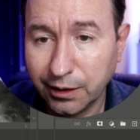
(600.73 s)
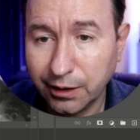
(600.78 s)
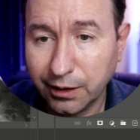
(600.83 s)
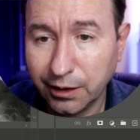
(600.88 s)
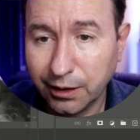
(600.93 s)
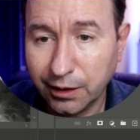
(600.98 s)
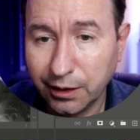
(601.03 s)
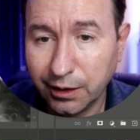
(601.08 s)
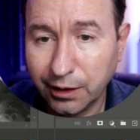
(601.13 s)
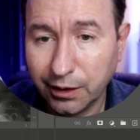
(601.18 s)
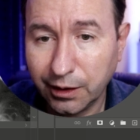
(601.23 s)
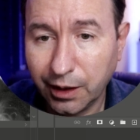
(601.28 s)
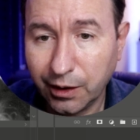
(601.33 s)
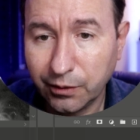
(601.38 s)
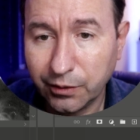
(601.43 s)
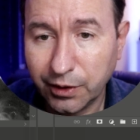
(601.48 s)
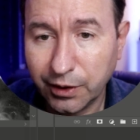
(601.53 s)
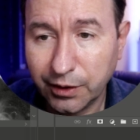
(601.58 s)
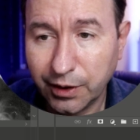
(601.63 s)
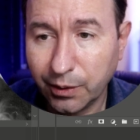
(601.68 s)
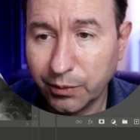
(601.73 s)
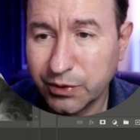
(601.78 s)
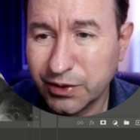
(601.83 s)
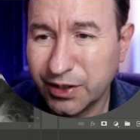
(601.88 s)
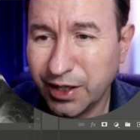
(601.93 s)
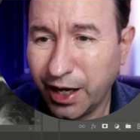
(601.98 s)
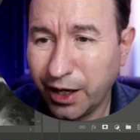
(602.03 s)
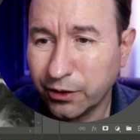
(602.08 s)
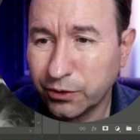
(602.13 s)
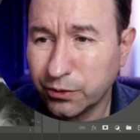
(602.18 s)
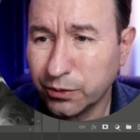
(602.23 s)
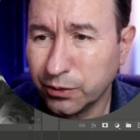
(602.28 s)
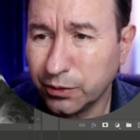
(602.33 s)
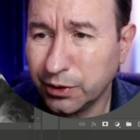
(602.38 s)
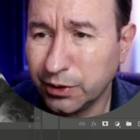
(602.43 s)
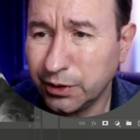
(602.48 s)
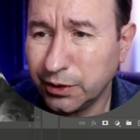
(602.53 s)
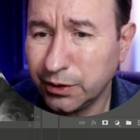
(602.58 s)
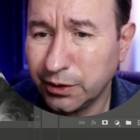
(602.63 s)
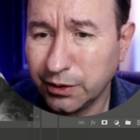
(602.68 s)
I don't think that was
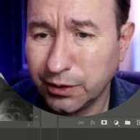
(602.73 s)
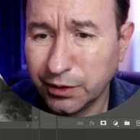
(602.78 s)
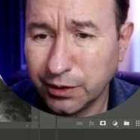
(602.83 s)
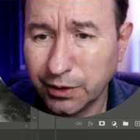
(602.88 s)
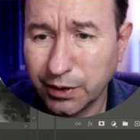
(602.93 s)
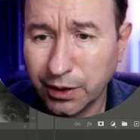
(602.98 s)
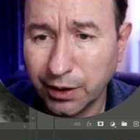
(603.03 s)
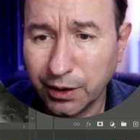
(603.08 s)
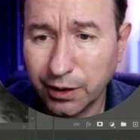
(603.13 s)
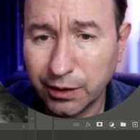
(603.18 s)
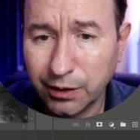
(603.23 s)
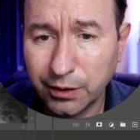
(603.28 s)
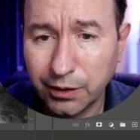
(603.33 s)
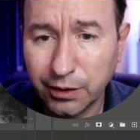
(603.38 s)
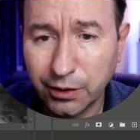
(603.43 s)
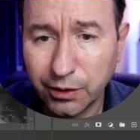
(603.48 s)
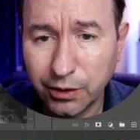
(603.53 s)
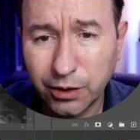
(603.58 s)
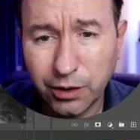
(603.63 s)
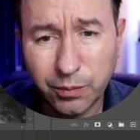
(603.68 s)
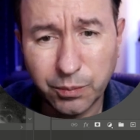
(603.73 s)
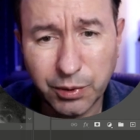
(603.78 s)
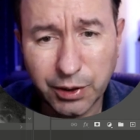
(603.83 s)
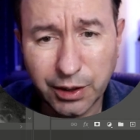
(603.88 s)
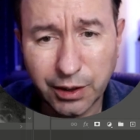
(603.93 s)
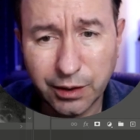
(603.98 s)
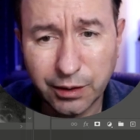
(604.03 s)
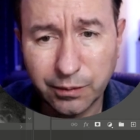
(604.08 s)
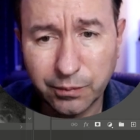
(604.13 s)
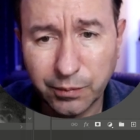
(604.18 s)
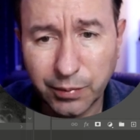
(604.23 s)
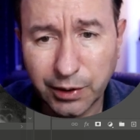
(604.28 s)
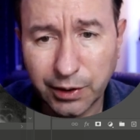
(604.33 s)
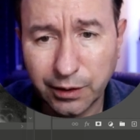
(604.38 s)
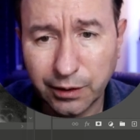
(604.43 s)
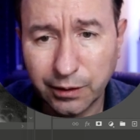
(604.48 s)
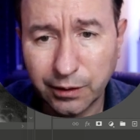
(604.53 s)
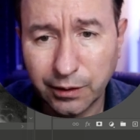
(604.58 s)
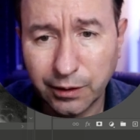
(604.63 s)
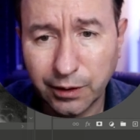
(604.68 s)
natural there. Could been, but